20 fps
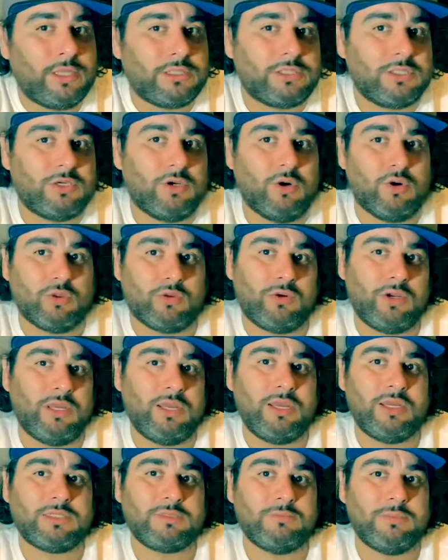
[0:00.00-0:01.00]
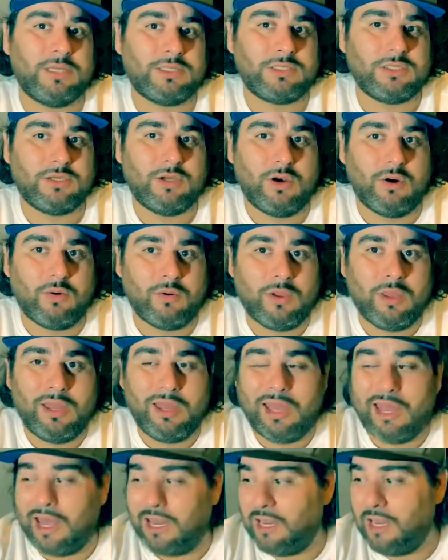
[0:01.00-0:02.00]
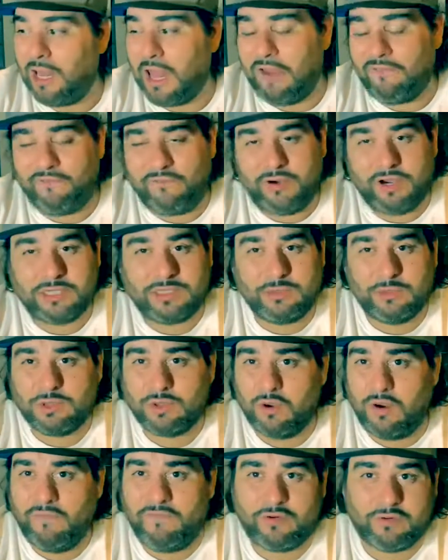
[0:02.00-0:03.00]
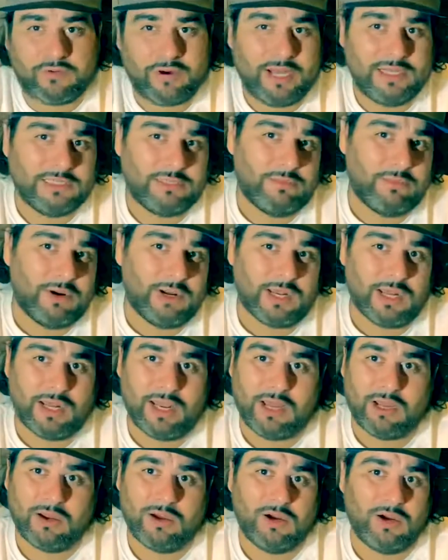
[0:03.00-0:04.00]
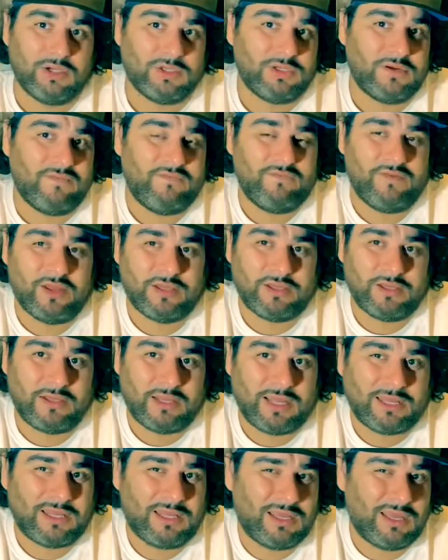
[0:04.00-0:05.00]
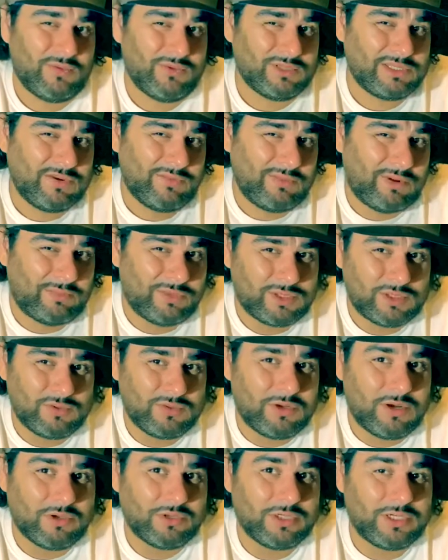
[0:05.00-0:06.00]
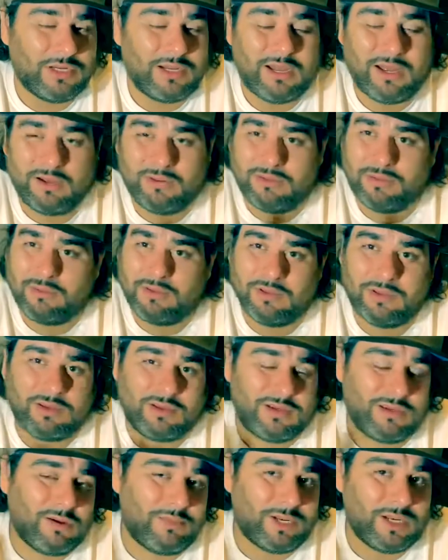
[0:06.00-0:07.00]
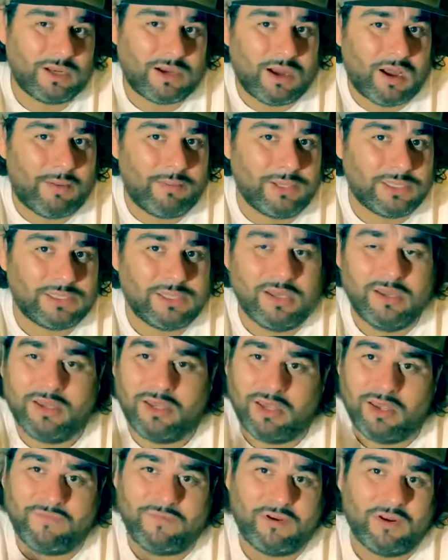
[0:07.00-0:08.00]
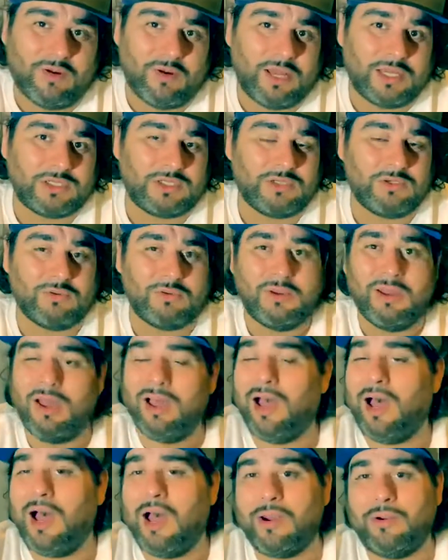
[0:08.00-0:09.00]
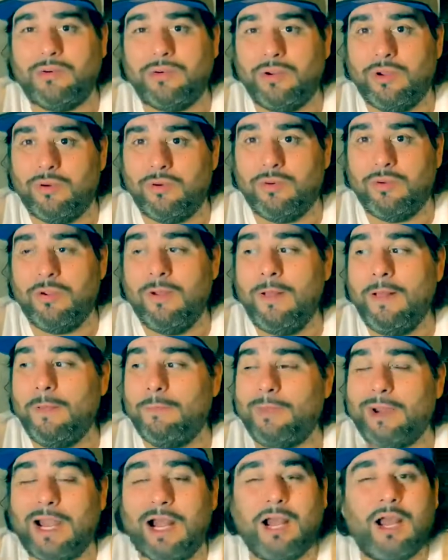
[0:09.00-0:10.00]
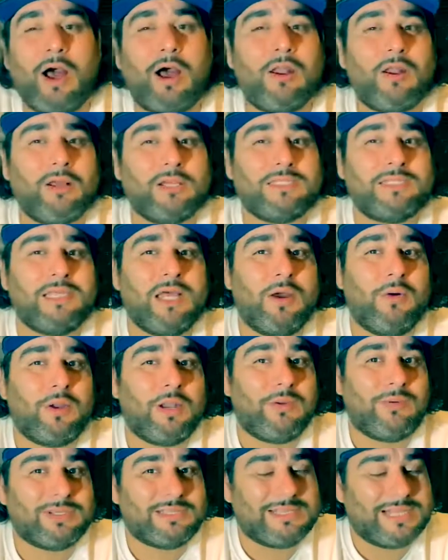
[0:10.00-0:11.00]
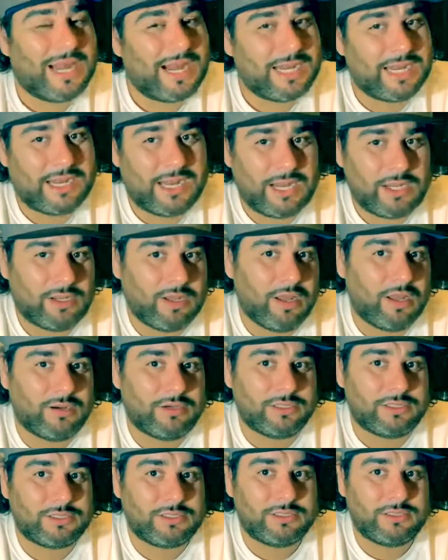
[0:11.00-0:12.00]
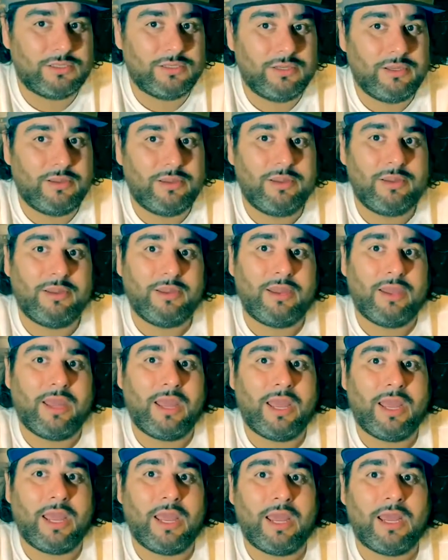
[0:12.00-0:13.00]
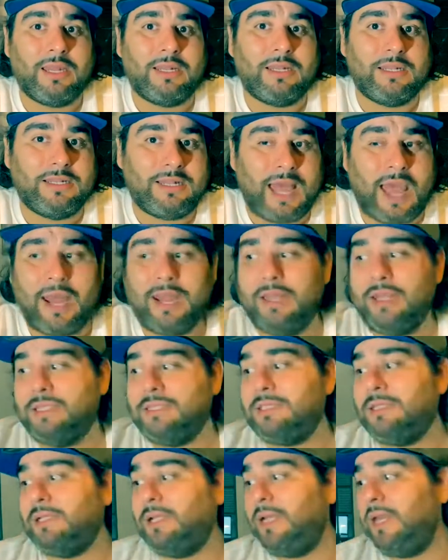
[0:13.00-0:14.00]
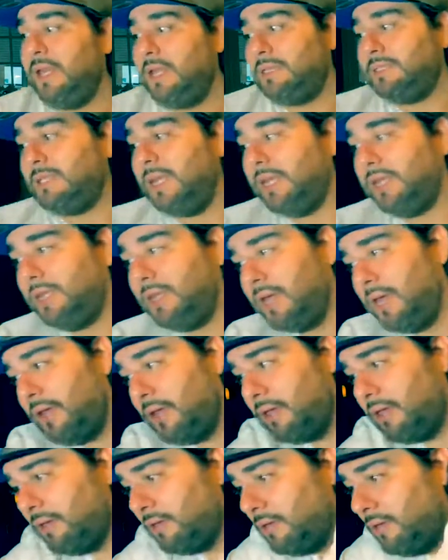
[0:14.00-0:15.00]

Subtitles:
ago, 3-ish months ago, and at first it was going for crazy money, like 150. I think it was even 200. Kill me in the comments if you know that's true. I don't know, but I caught it on sale when it was $99, and that is the SNK